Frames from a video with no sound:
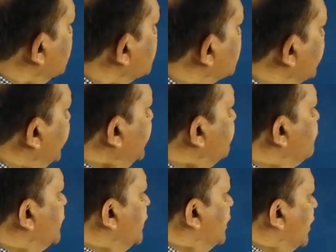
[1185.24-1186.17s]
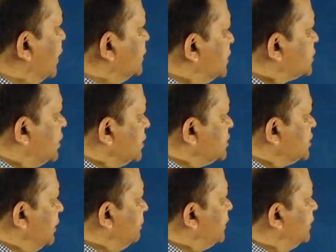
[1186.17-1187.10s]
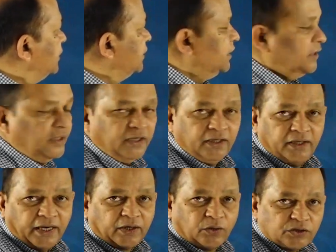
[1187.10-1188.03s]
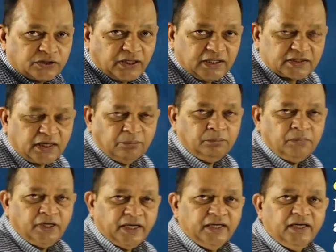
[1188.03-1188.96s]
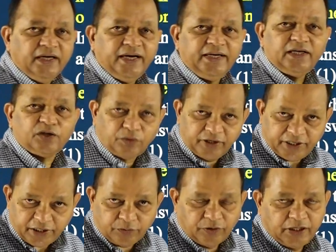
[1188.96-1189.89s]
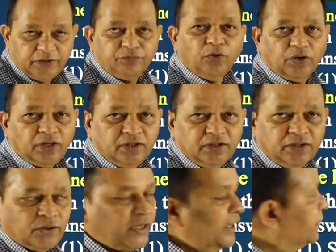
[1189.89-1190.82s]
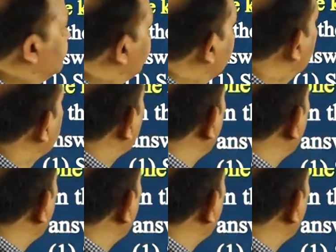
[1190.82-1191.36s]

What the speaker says: See, on this concept a question has come in NEET 2024. Okay. The